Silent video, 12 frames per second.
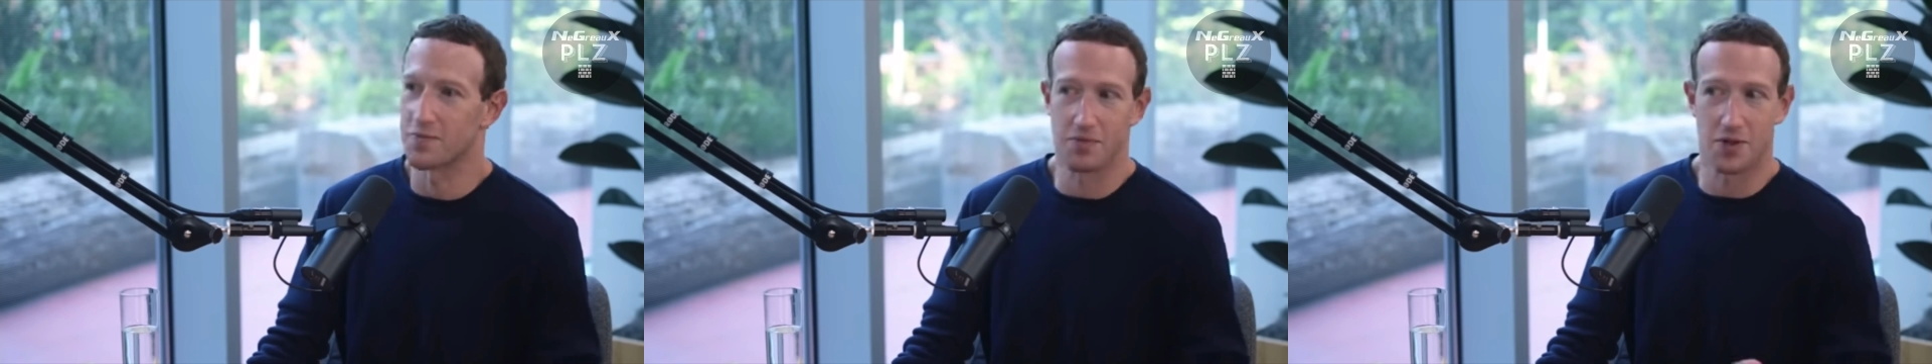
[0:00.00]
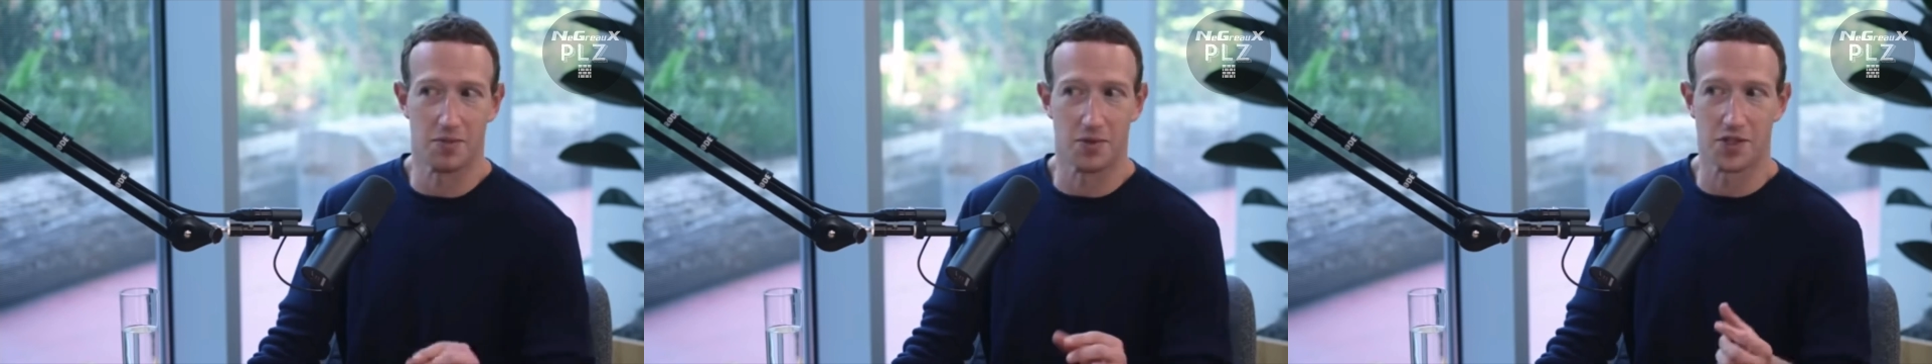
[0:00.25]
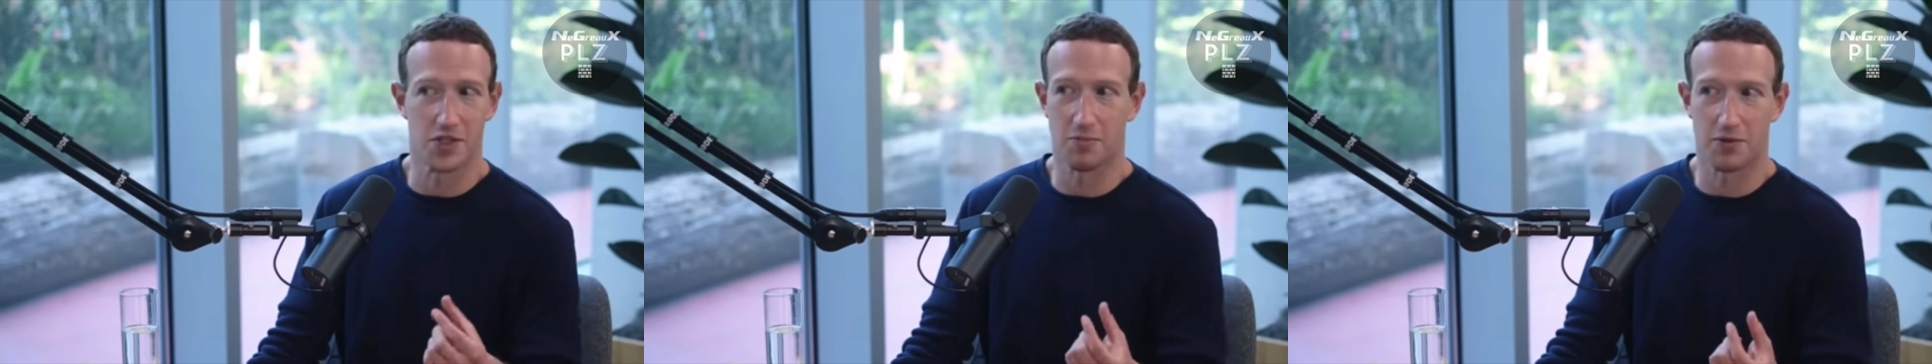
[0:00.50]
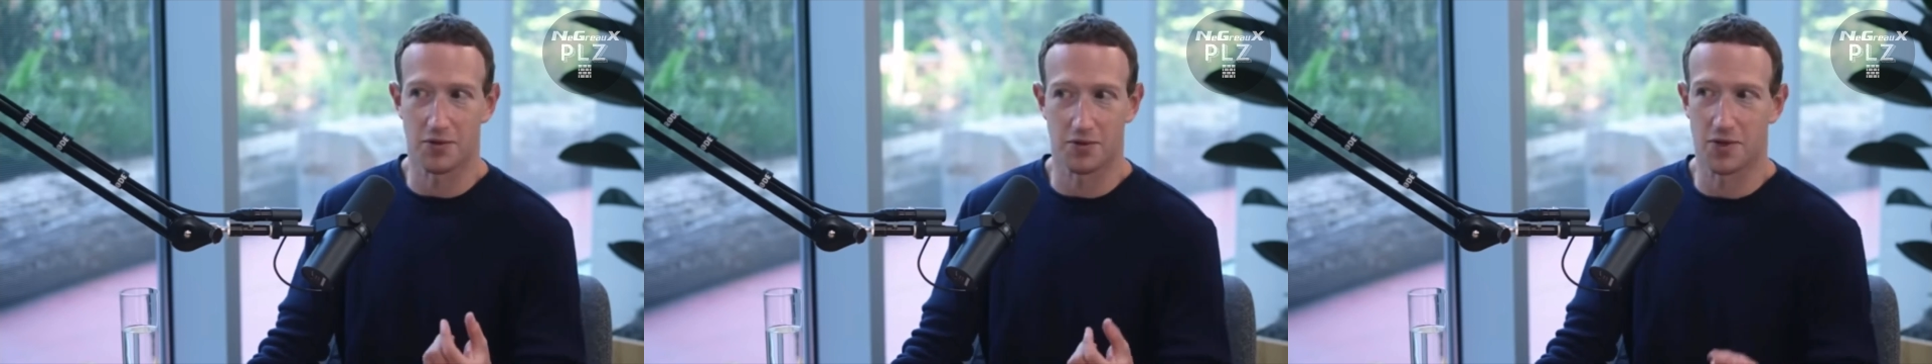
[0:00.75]
can be
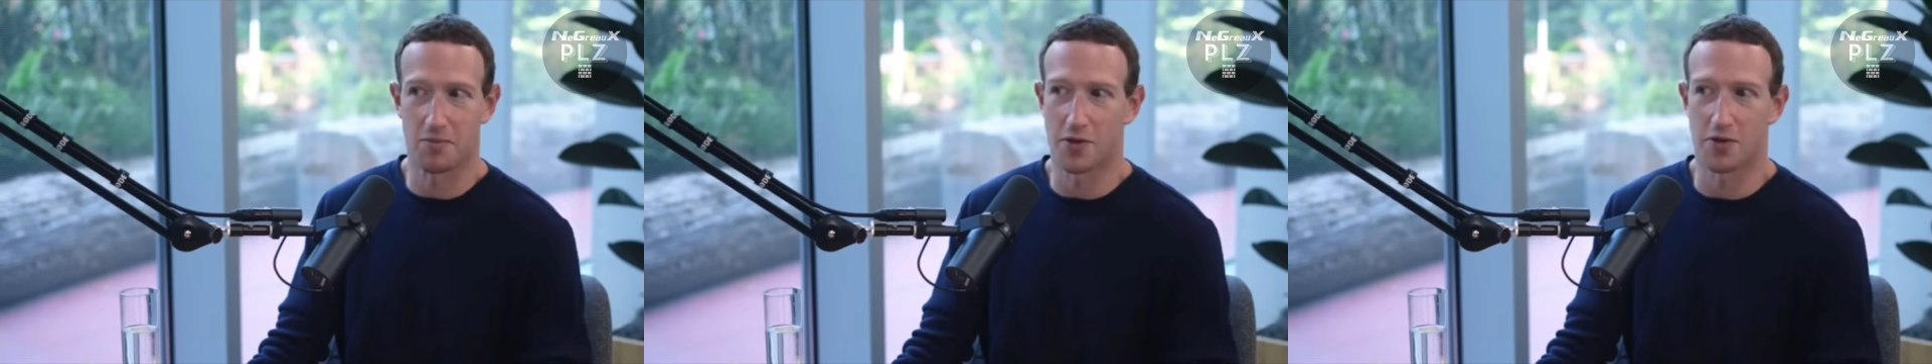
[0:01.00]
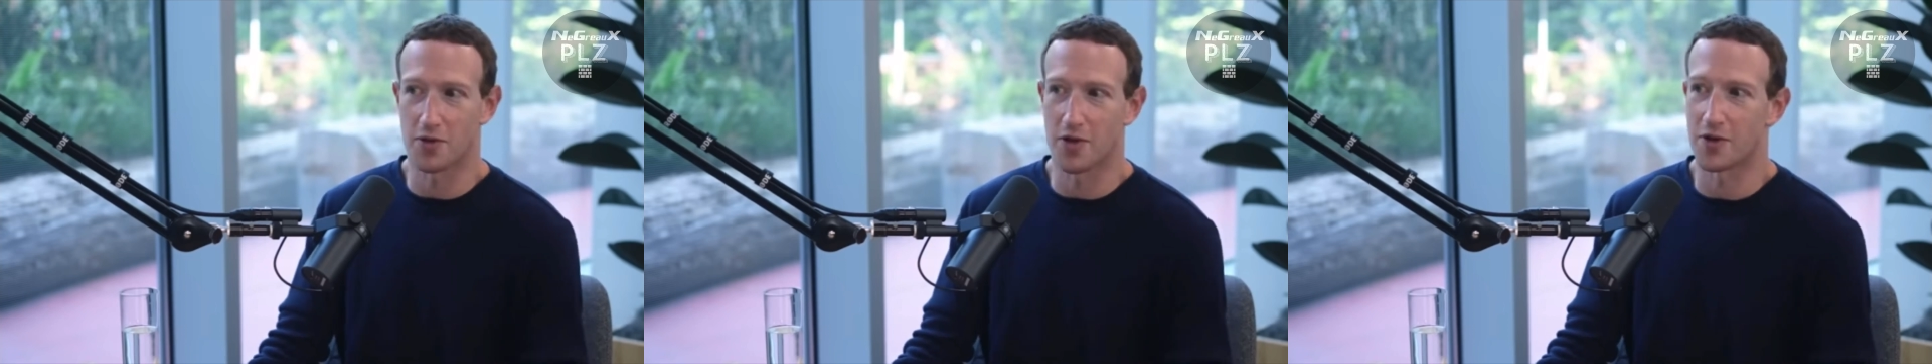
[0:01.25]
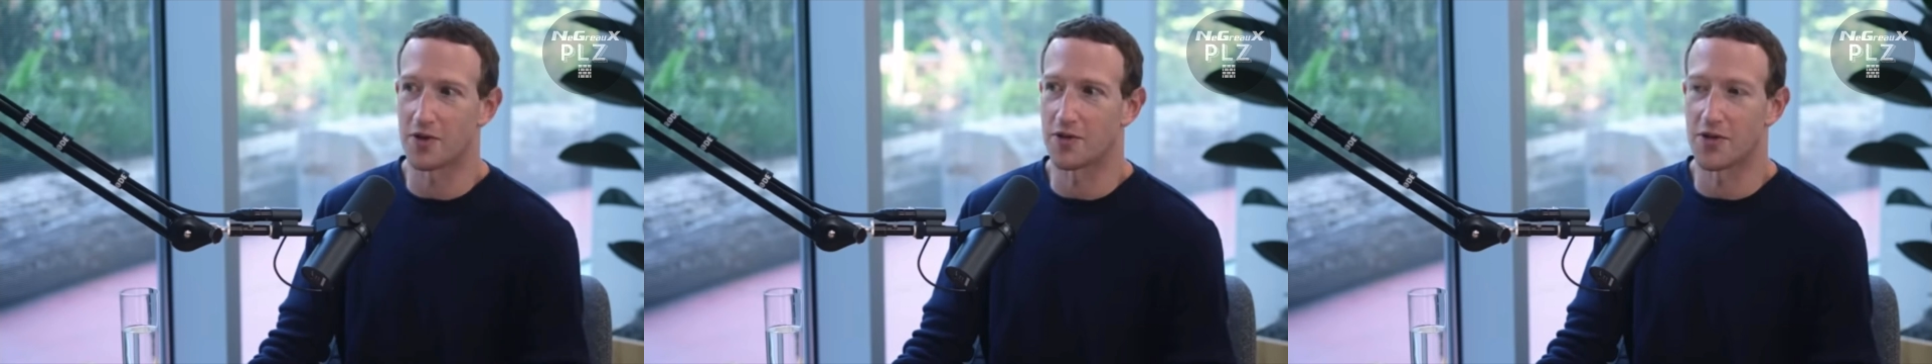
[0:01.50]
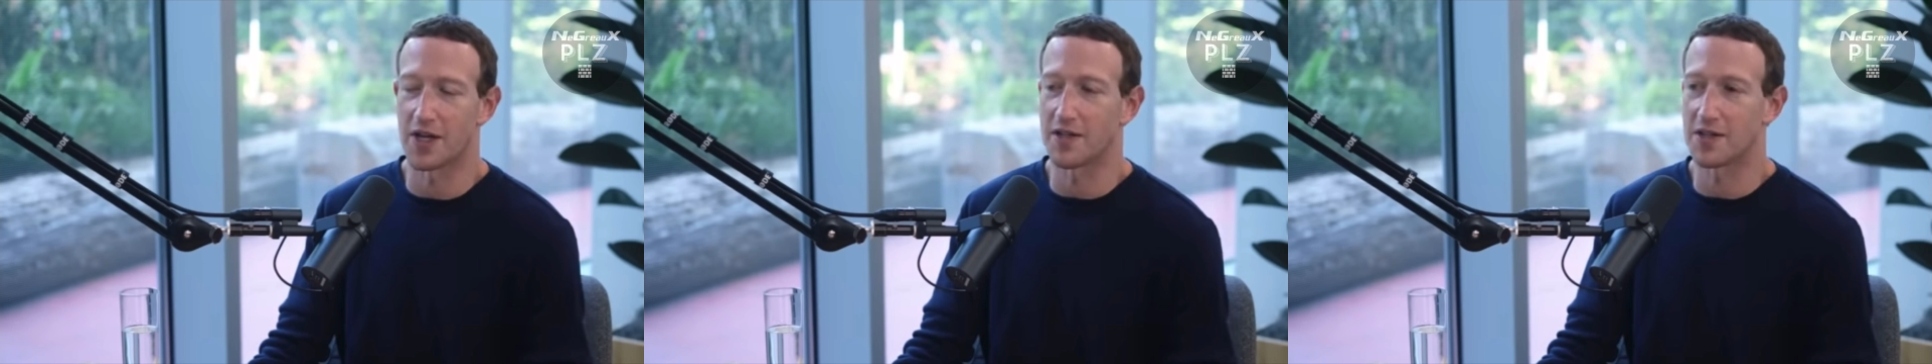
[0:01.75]
simple computer code
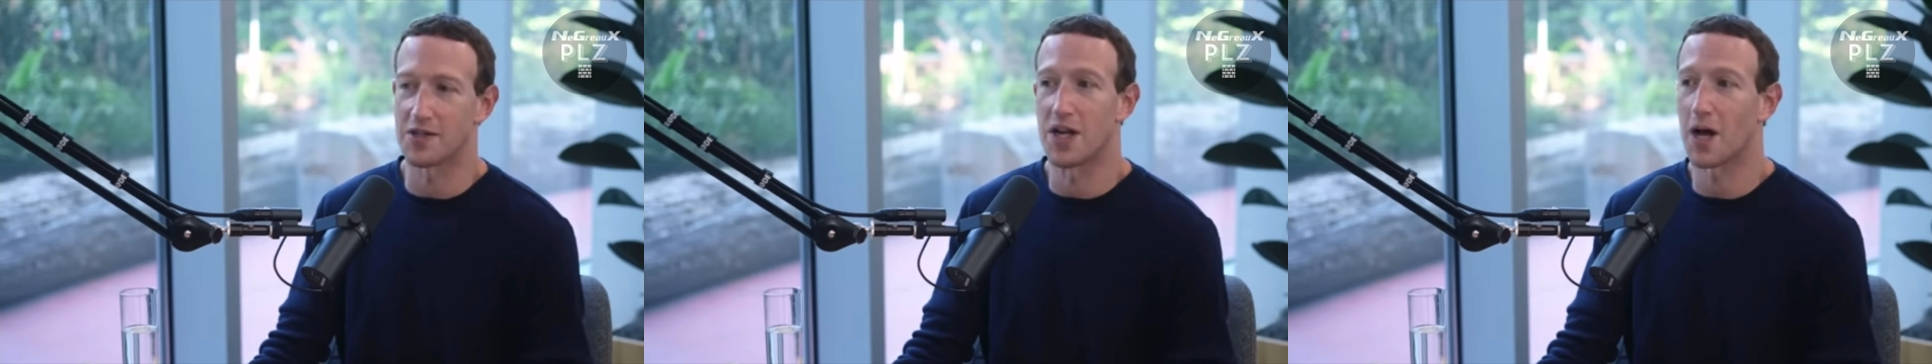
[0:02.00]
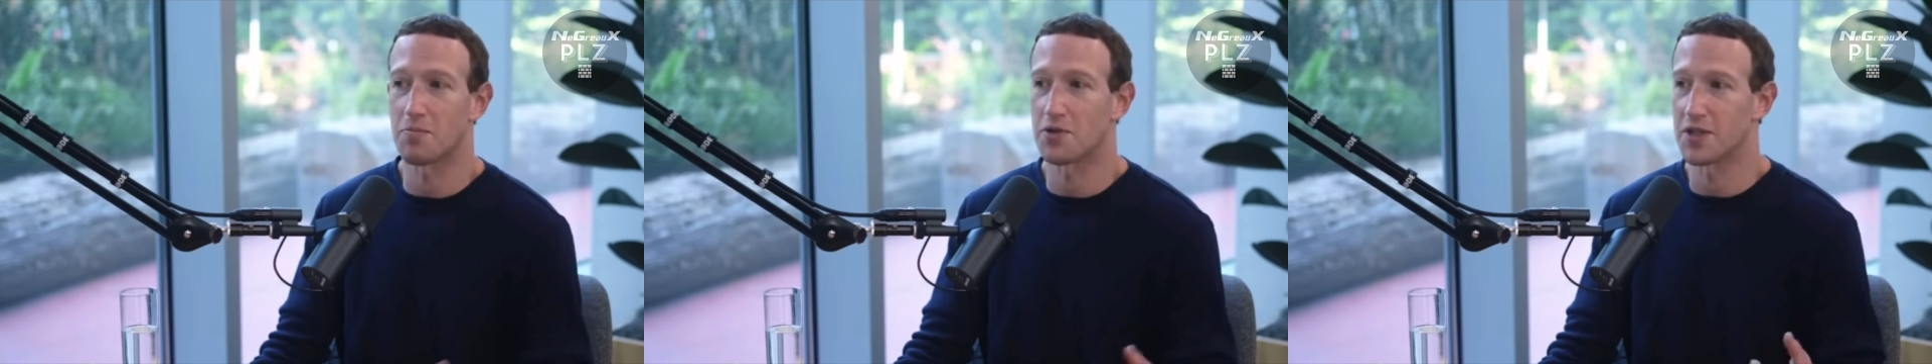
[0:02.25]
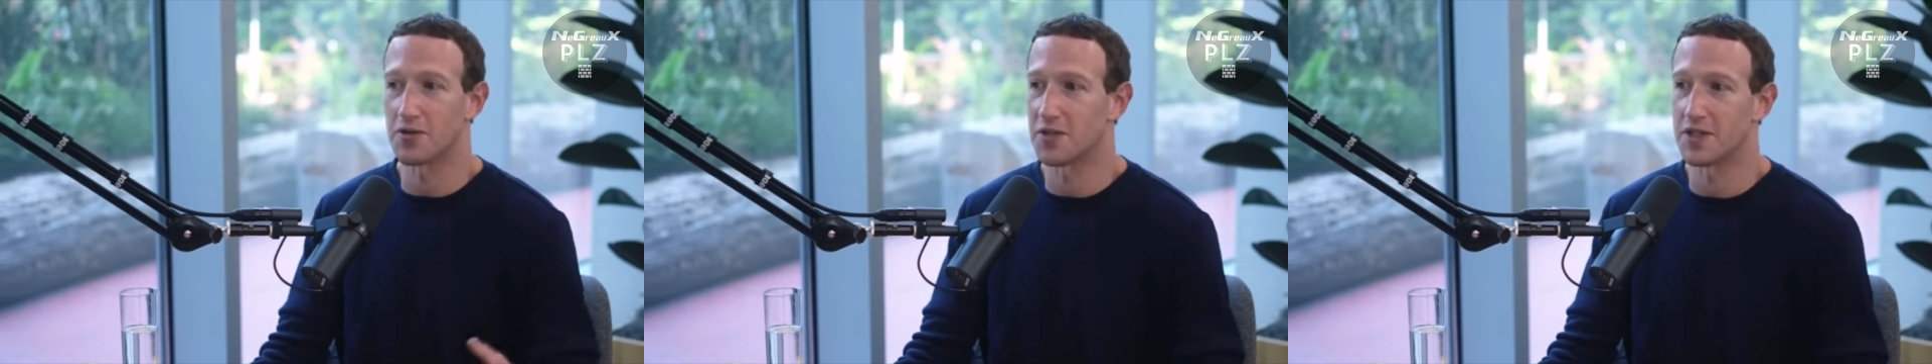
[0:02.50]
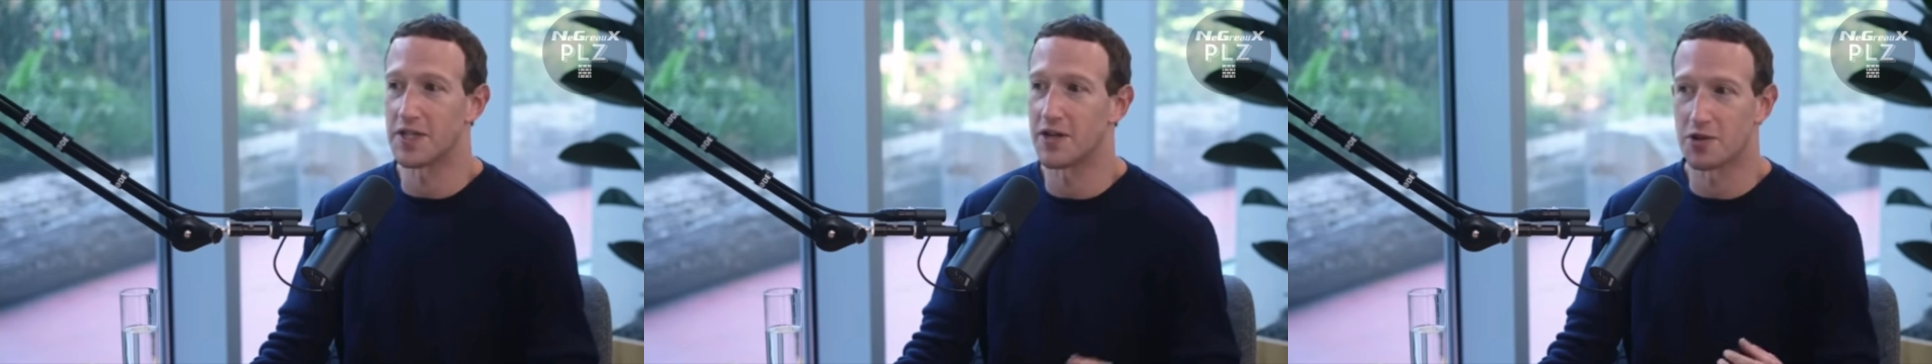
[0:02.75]
that is not particularly
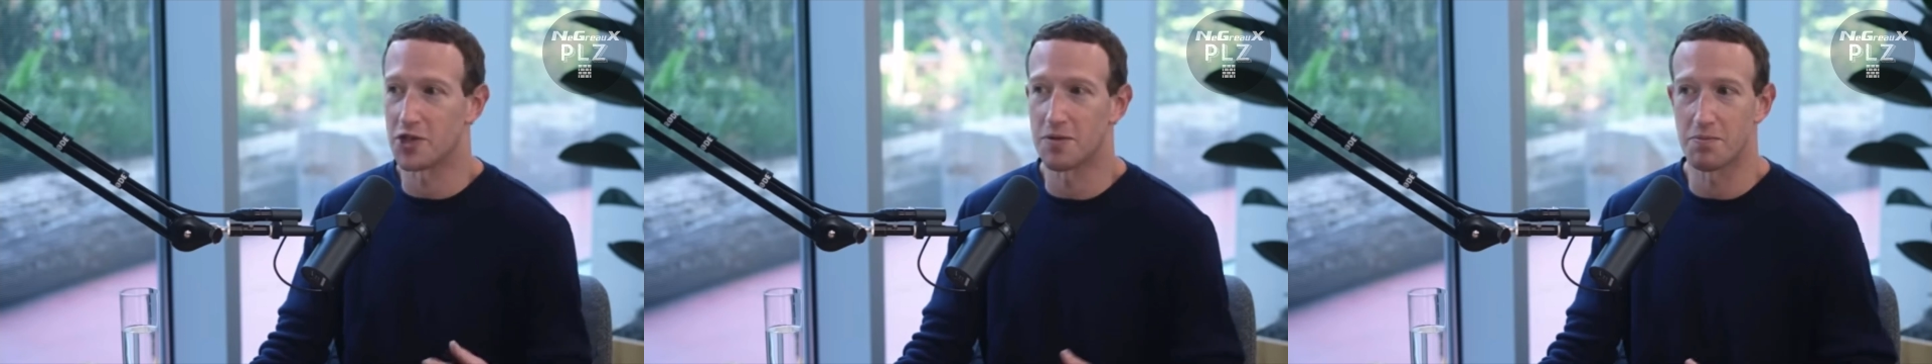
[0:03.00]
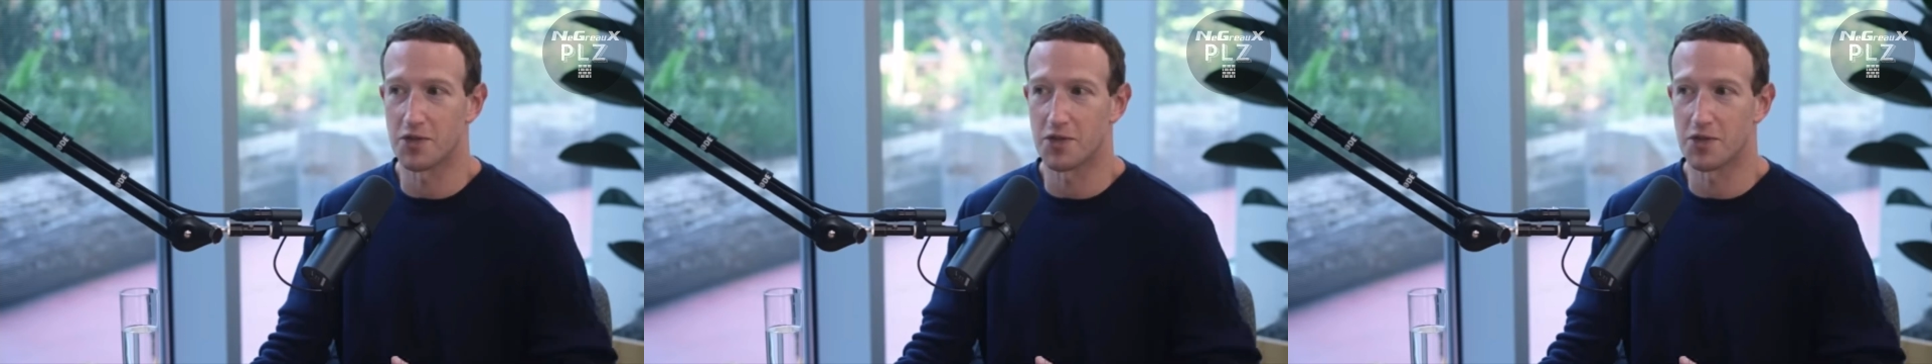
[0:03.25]
intelligent,